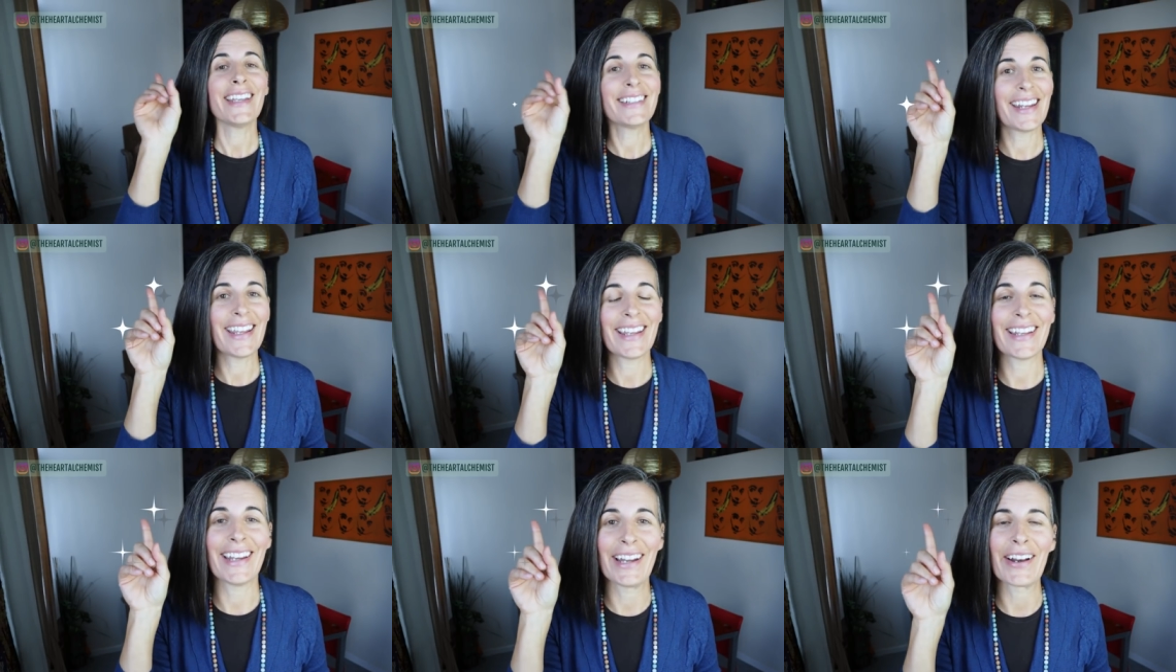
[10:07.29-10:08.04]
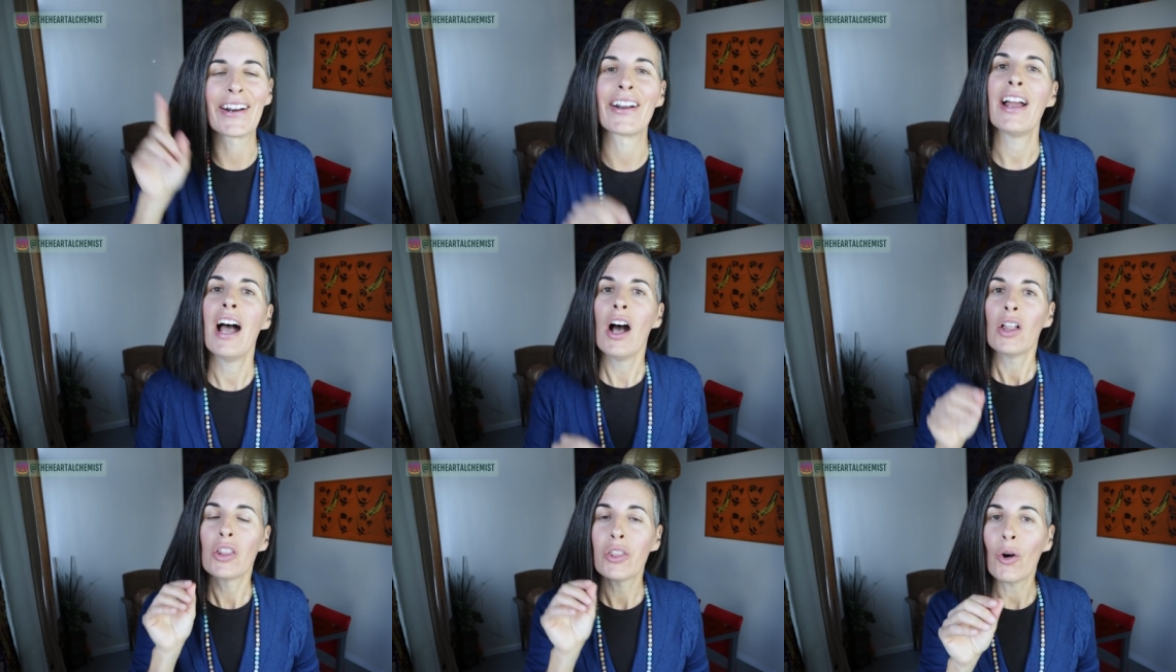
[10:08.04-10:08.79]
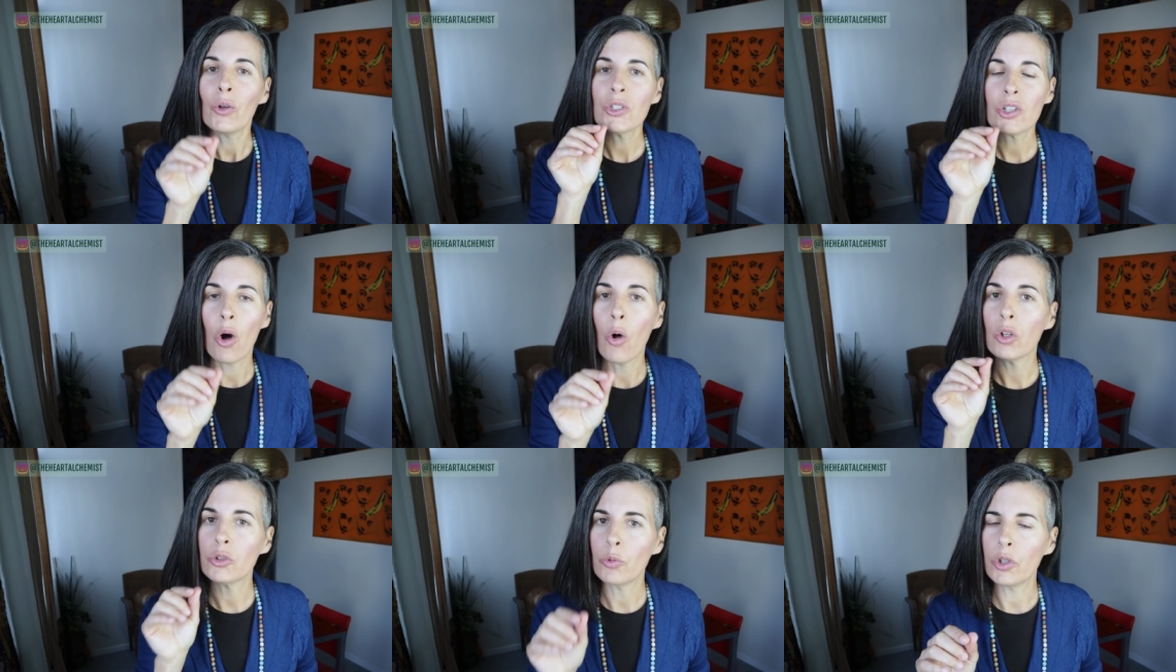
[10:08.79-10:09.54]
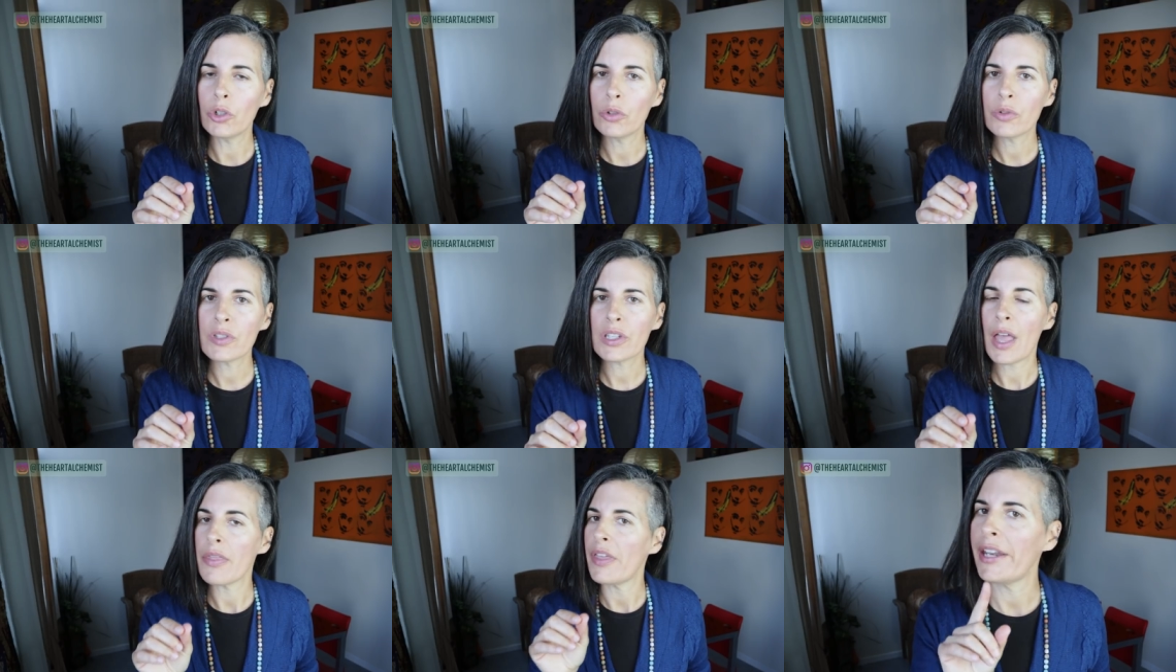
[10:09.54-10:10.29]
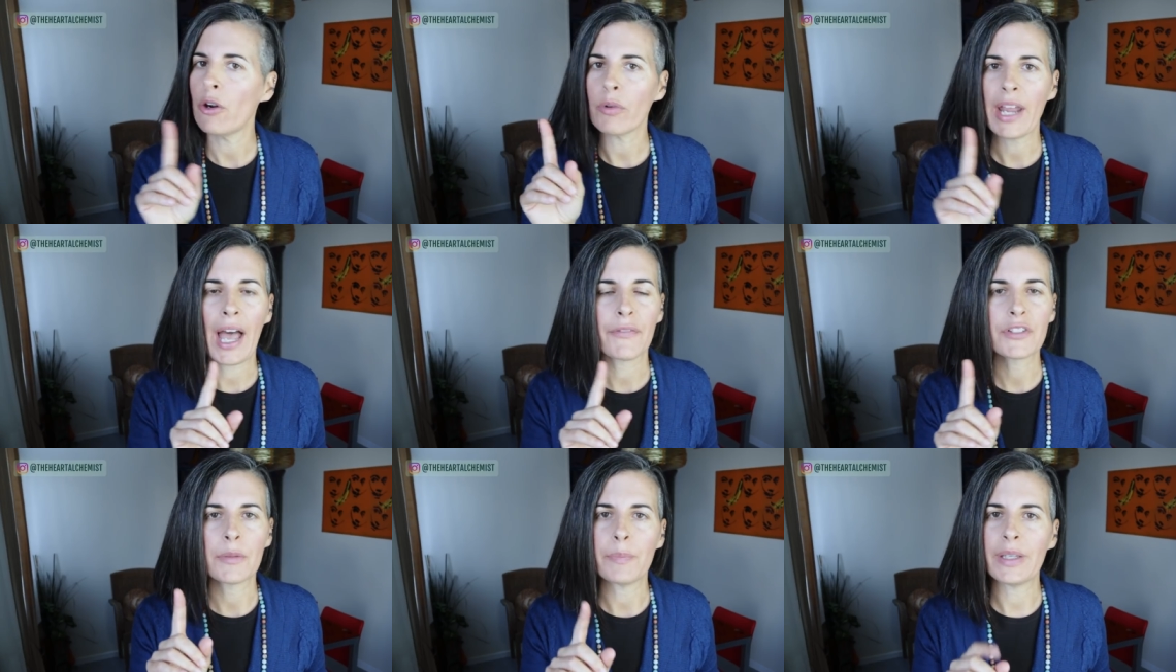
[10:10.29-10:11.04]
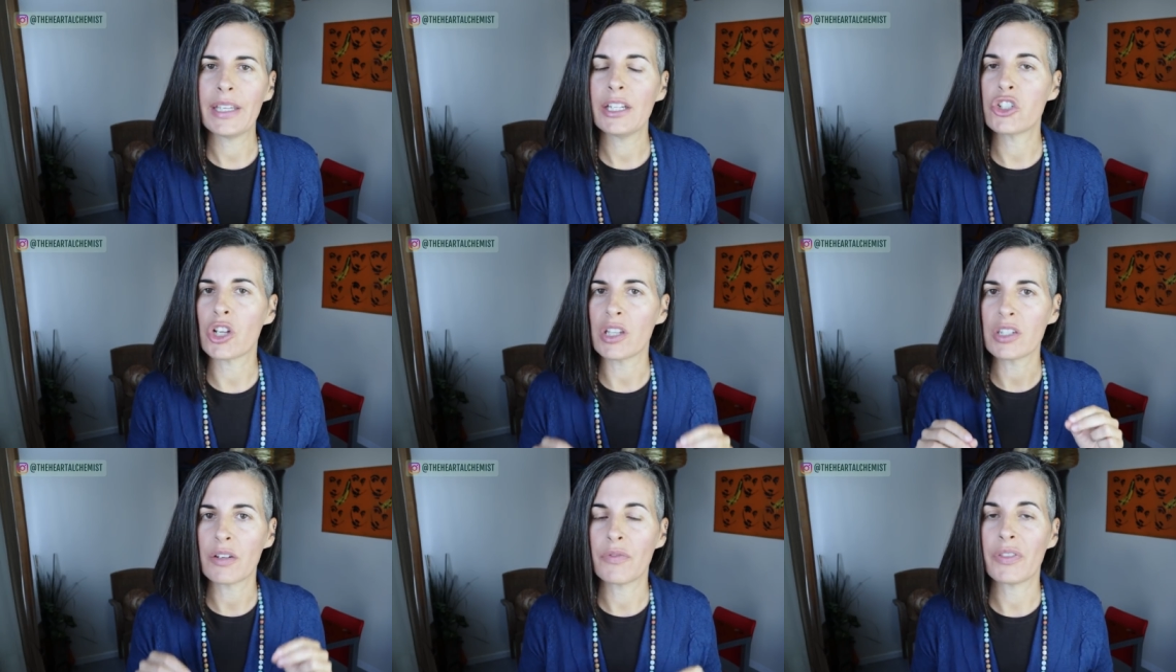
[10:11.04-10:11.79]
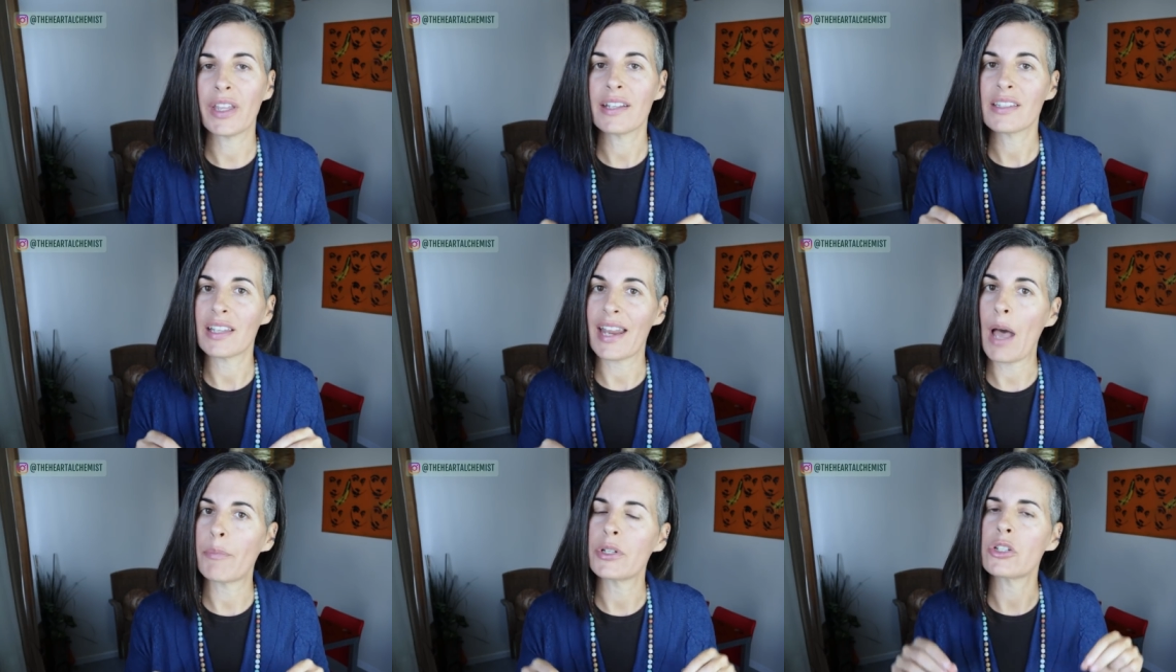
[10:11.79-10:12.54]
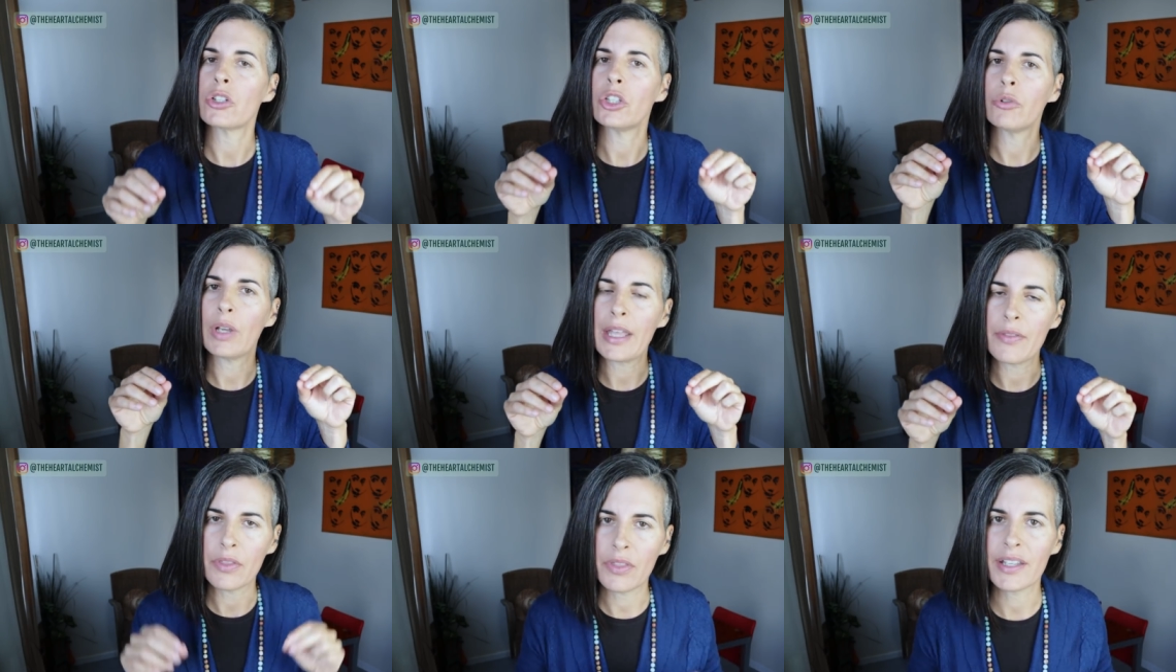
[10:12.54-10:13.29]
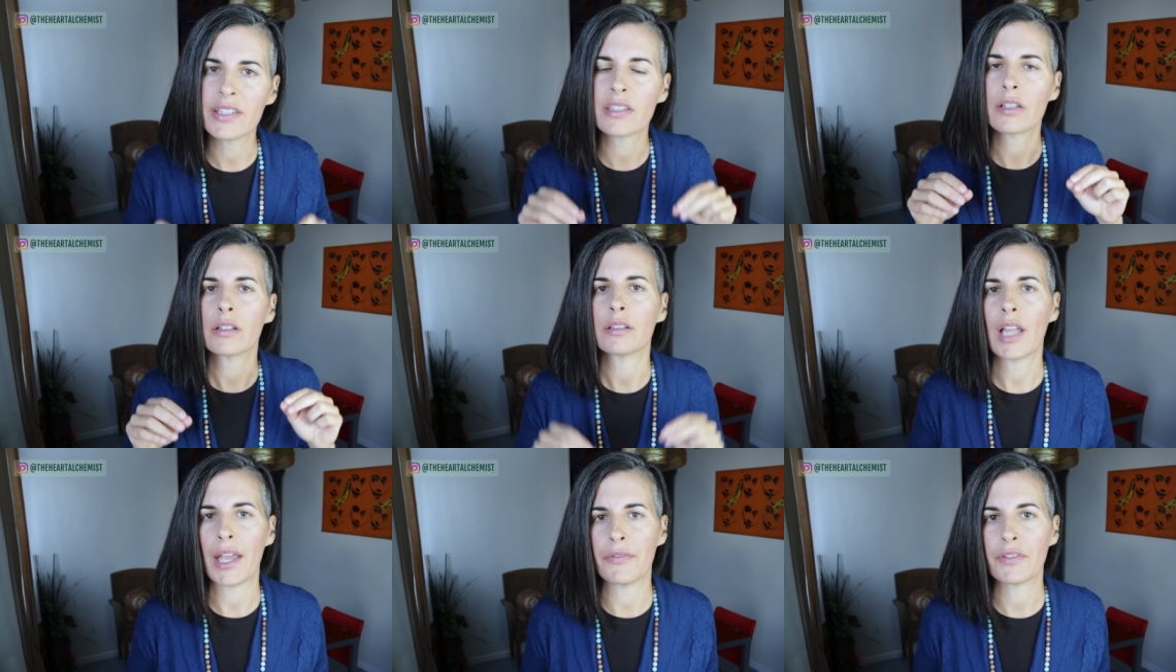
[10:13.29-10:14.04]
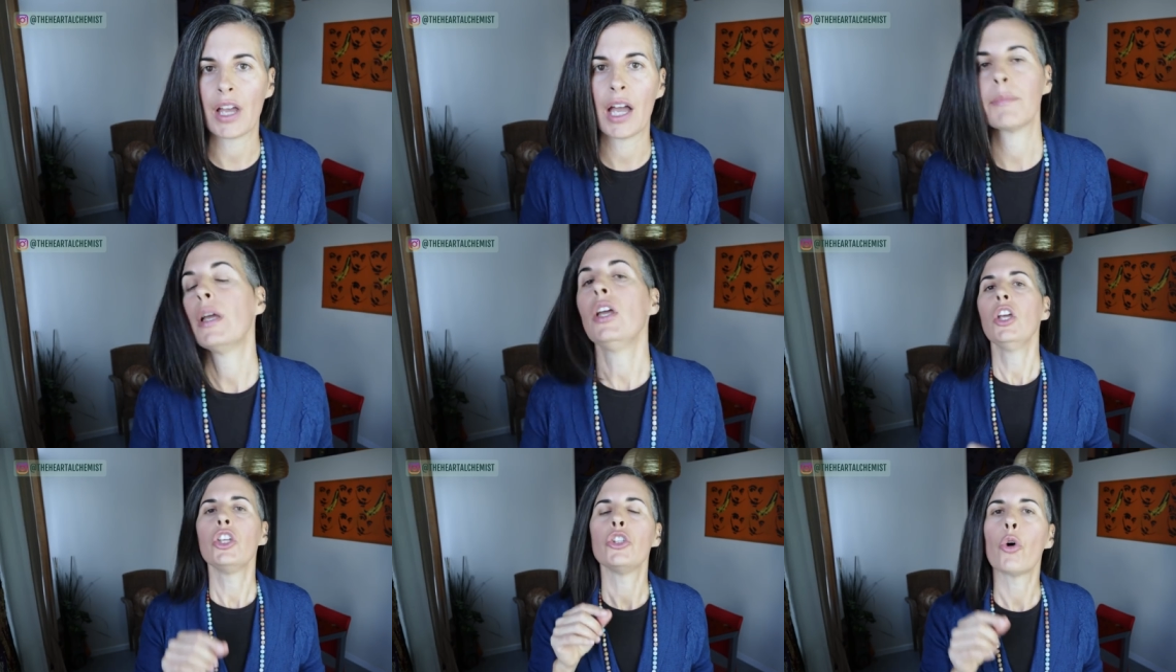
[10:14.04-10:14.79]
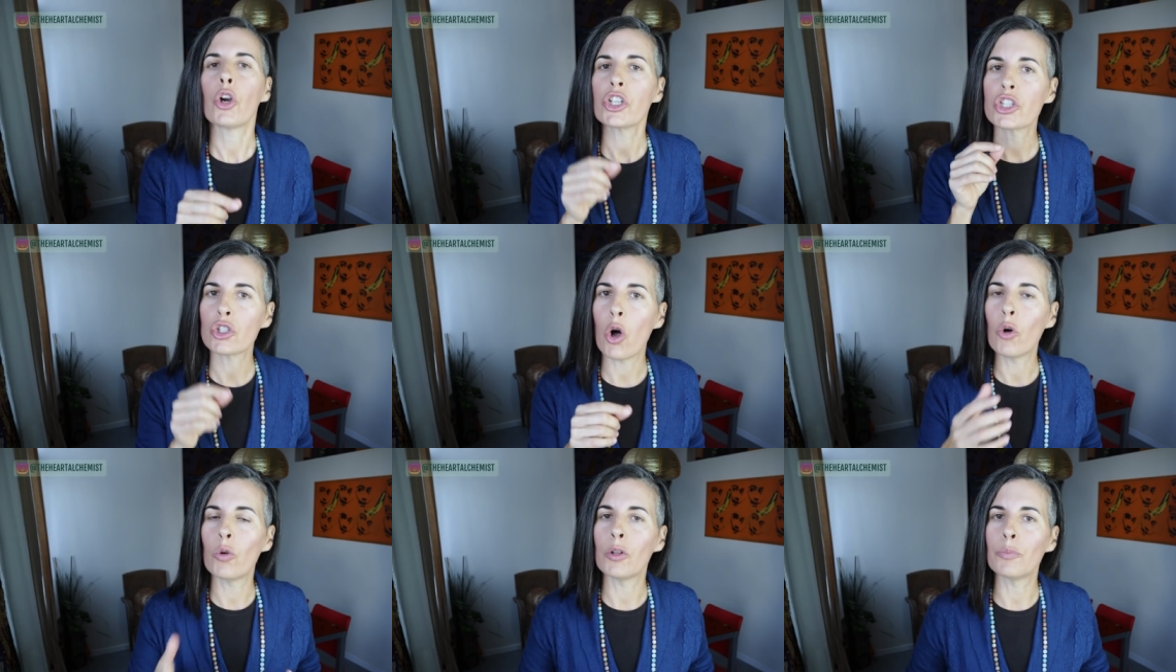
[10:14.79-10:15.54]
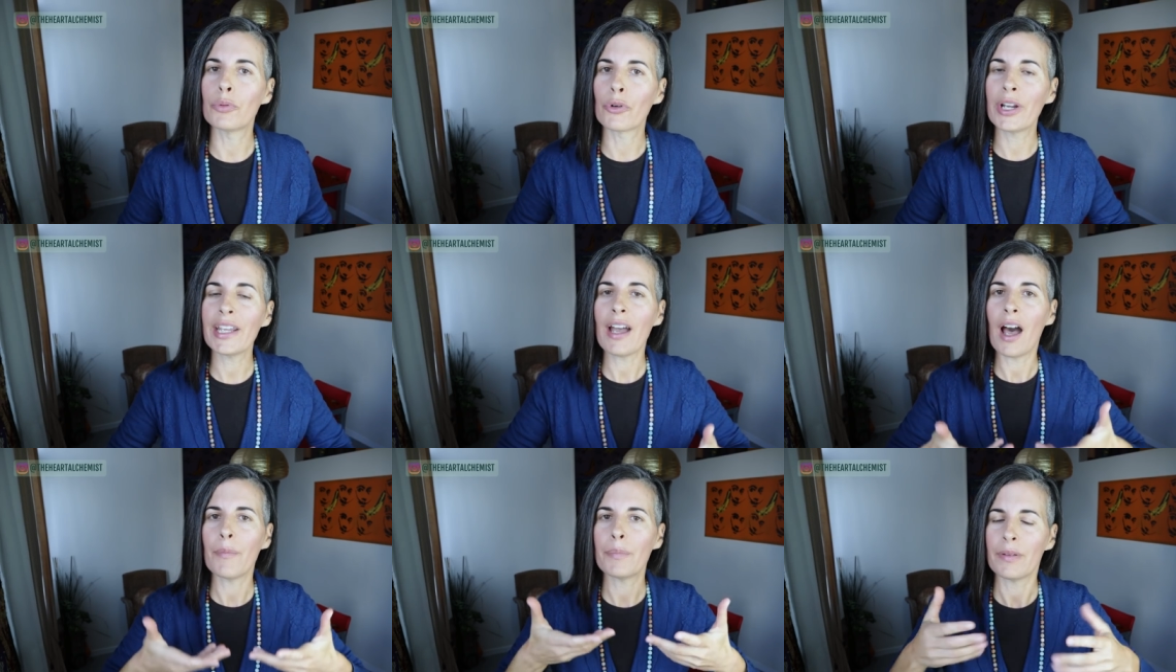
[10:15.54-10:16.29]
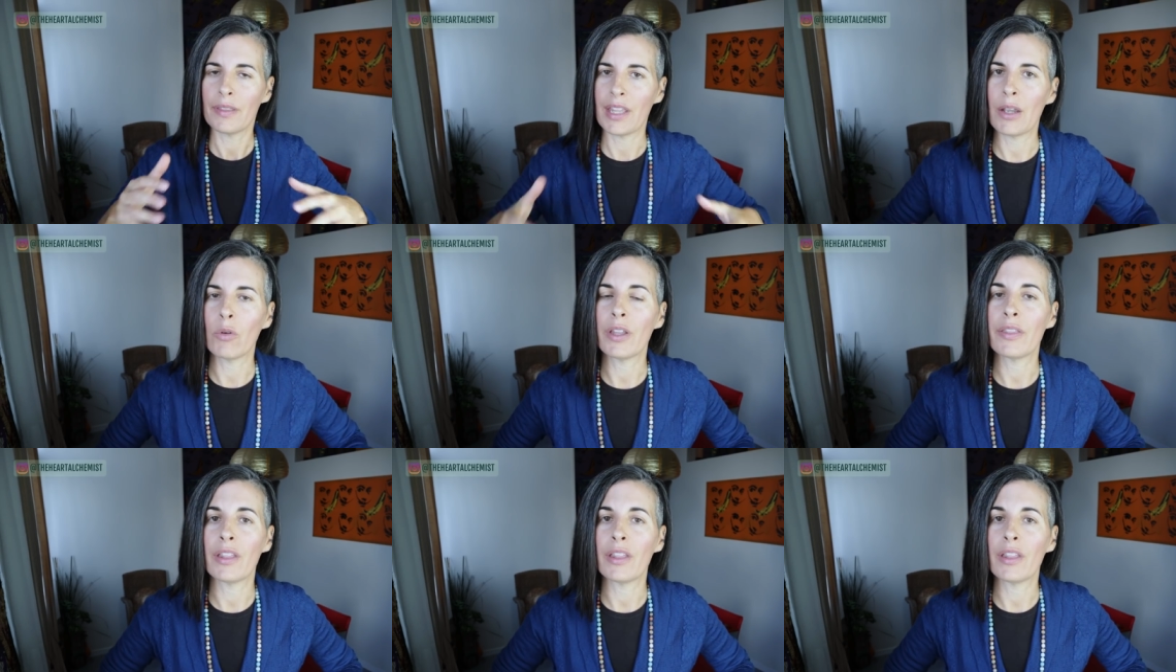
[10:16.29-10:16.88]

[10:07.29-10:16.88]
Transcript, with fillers: ding ding here, those old wounds, they don't have to be just of things that happen to you in this lifetime. Your soul will bring up, they,